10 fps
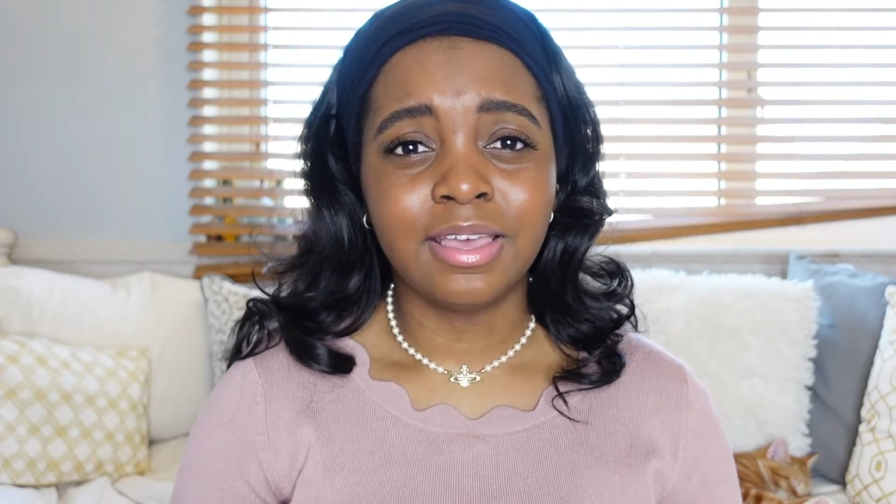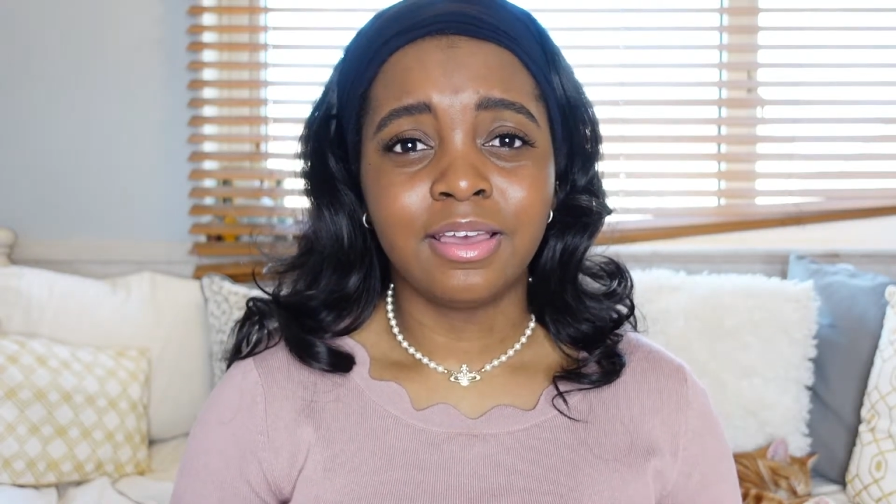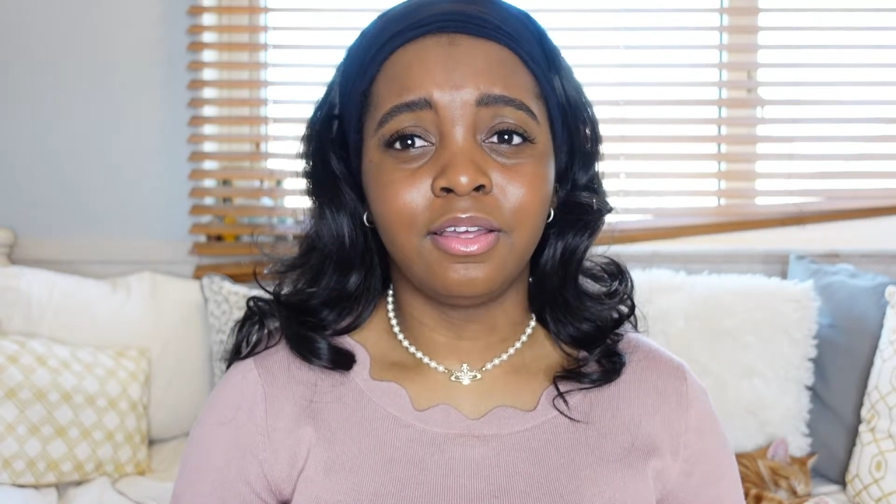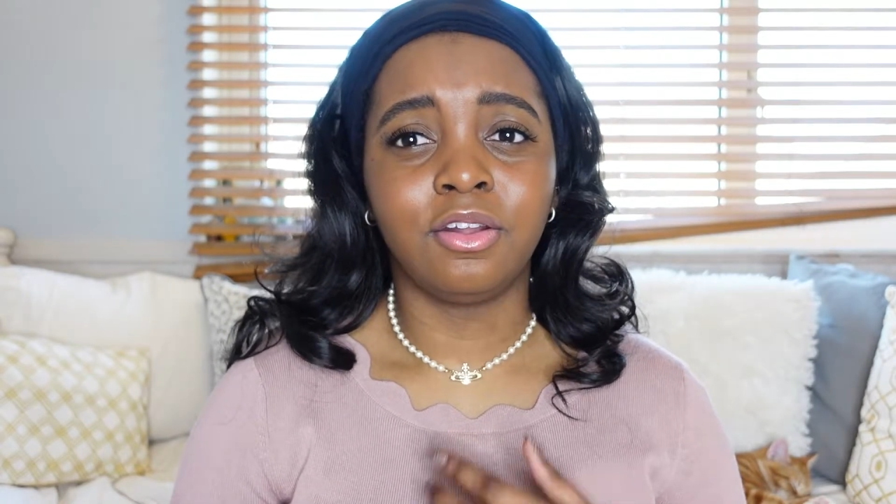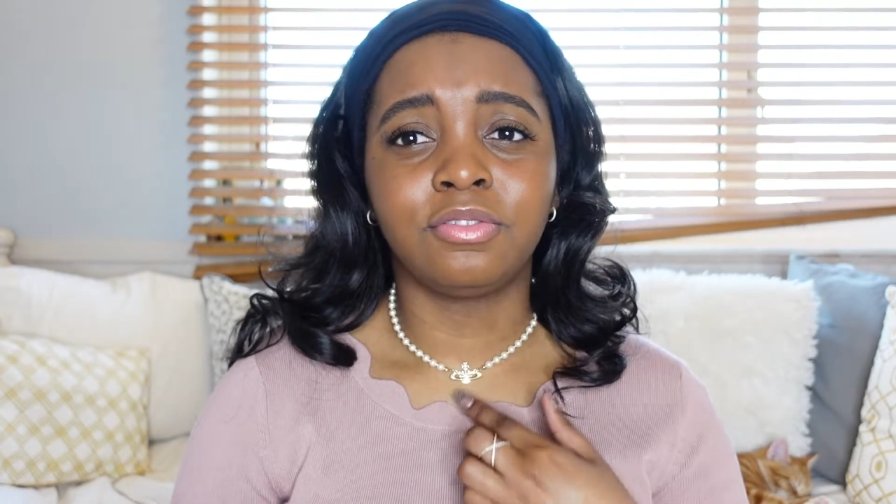
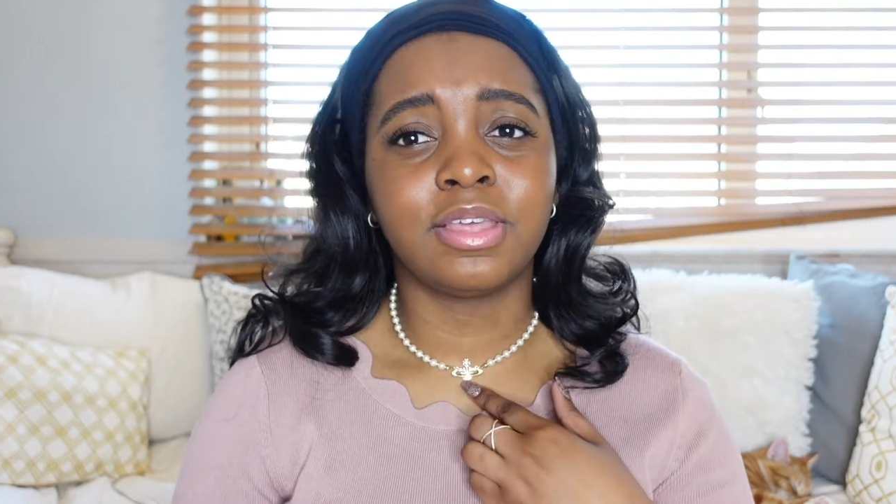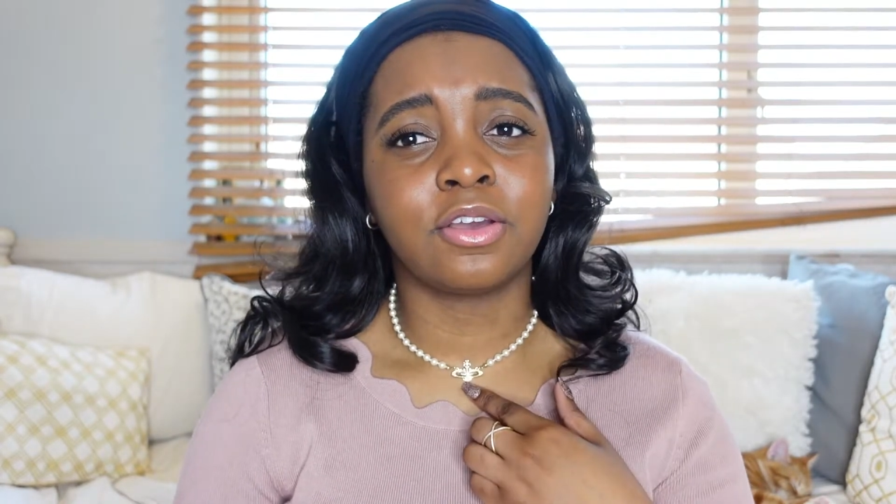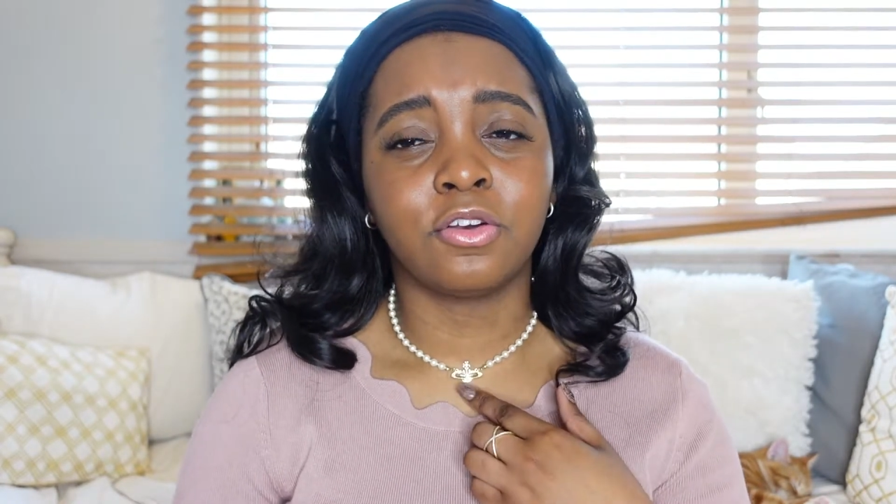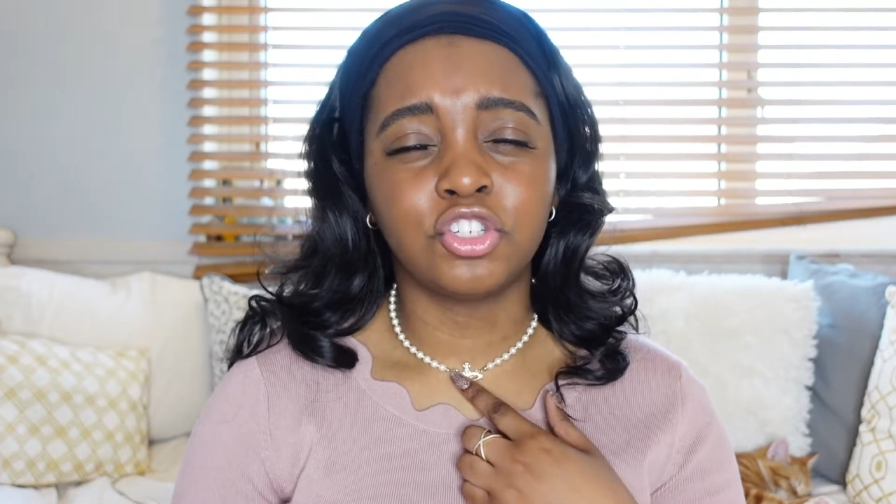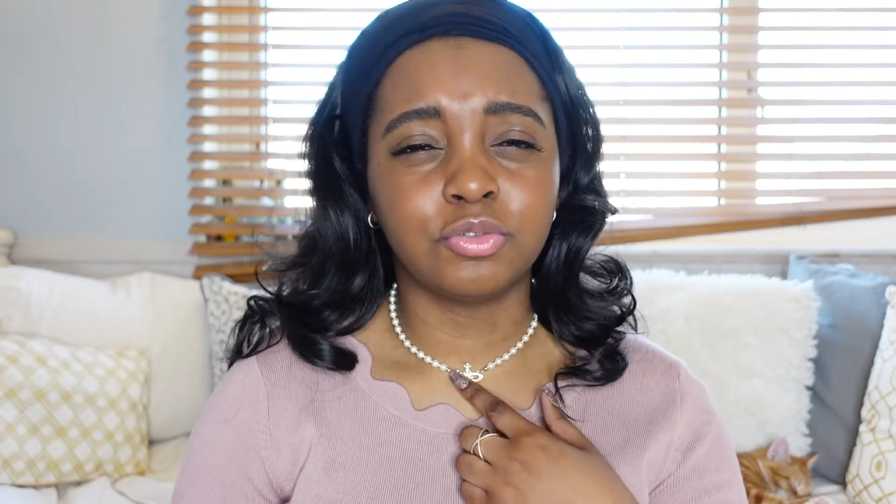a lot of their
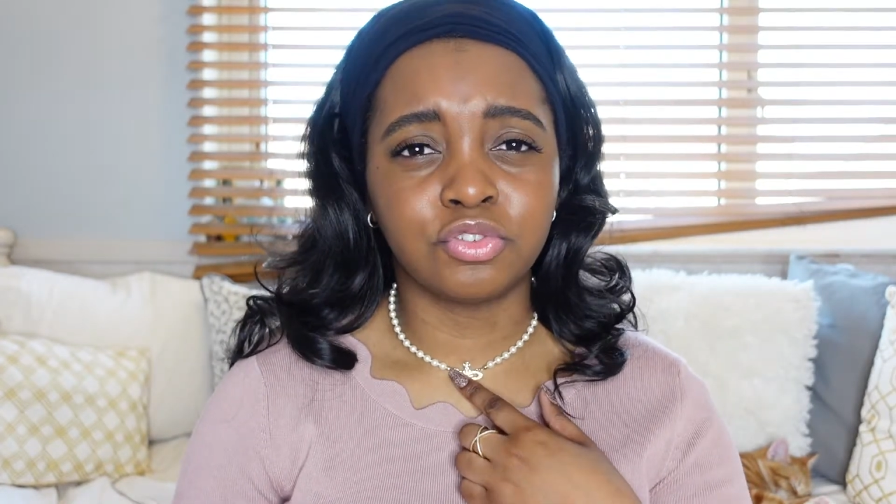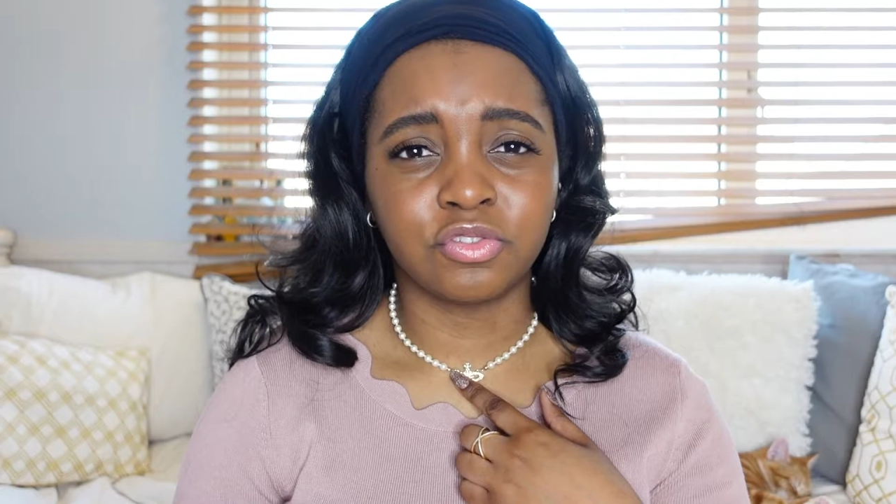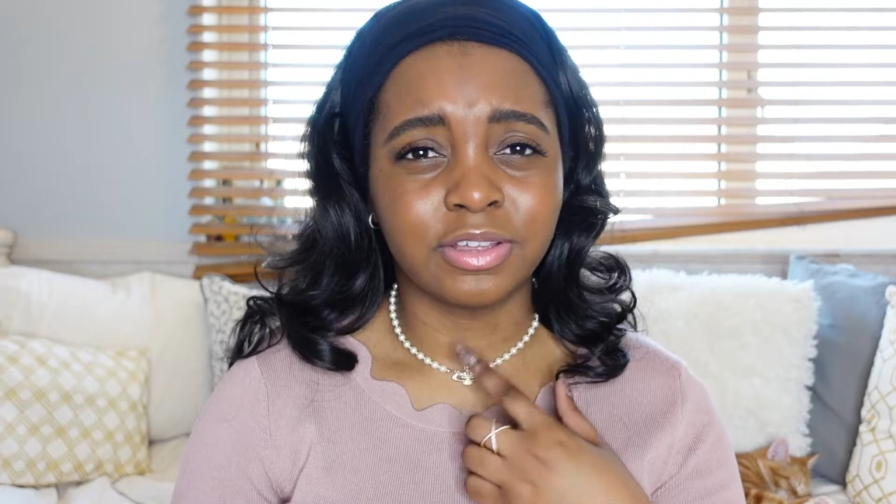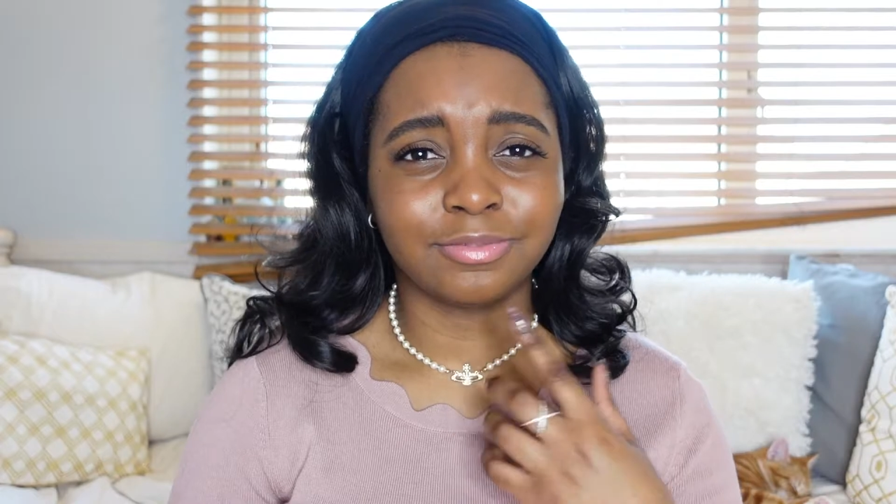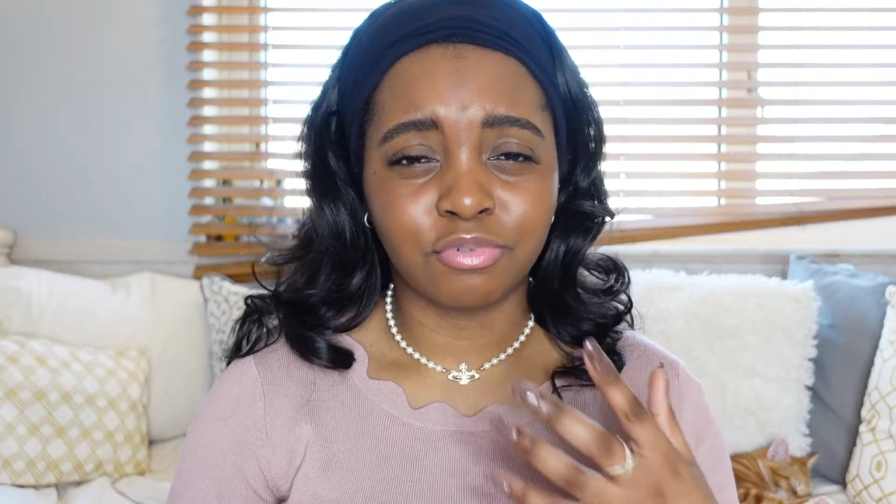costume
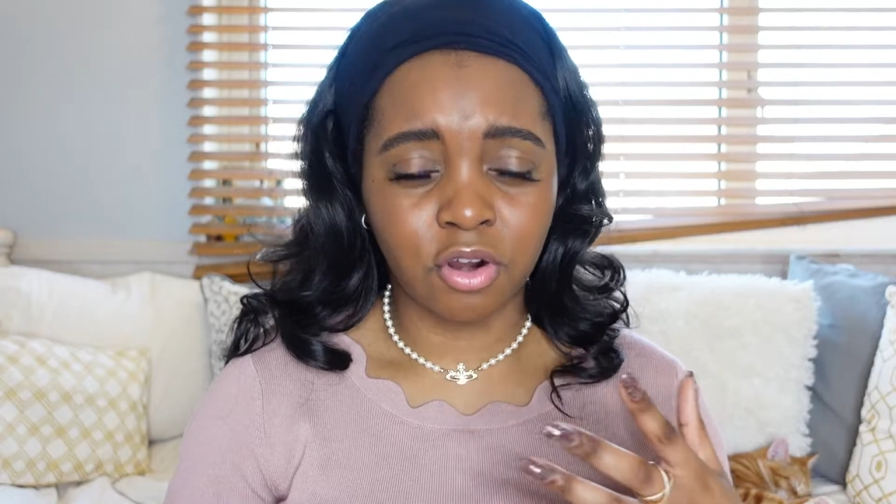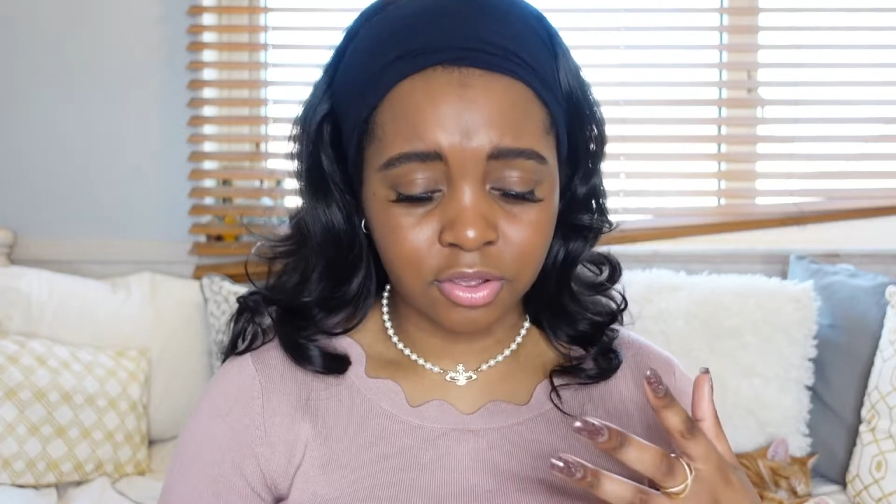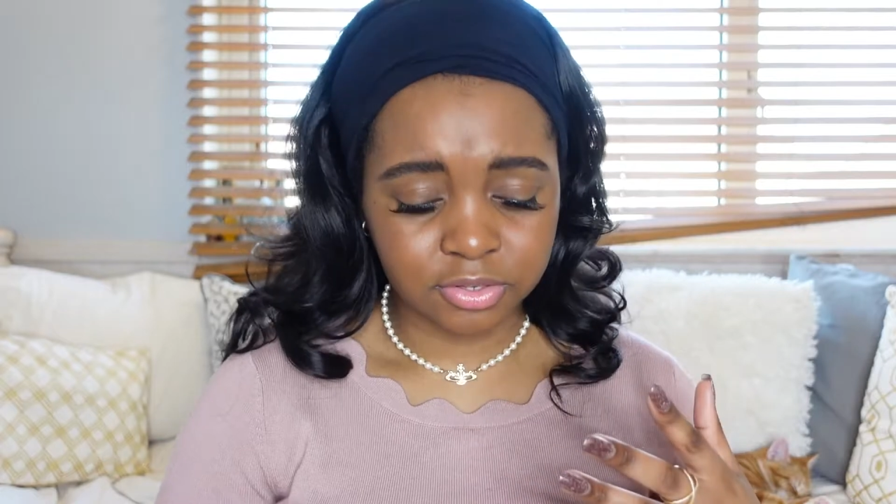jewellery is brass.